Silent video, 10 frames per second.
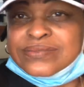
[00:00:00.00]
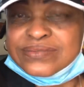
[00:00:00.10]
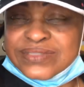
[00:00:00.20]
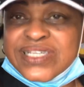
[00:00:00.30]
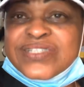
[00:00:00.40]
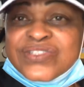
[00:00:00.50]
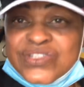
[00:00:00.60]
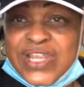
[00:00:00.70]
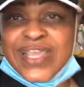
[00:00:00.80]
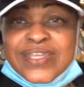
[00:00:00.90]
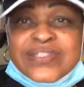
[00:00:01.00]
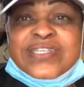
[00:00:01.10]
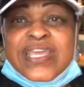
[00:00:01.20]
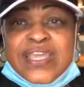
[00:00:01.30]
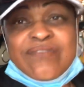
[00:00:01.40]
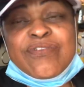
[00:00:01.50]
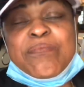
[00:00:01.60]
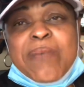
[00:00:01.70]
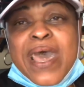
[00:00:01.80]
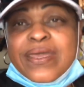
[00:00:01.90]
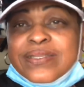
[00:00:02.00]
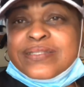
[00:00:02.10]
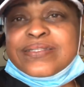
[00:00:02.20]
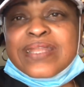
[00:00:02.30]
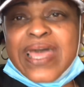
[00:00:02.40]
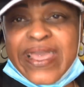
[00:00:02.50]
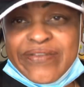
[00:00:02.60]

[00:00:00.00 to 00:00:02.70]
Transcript: This changed everybody's life.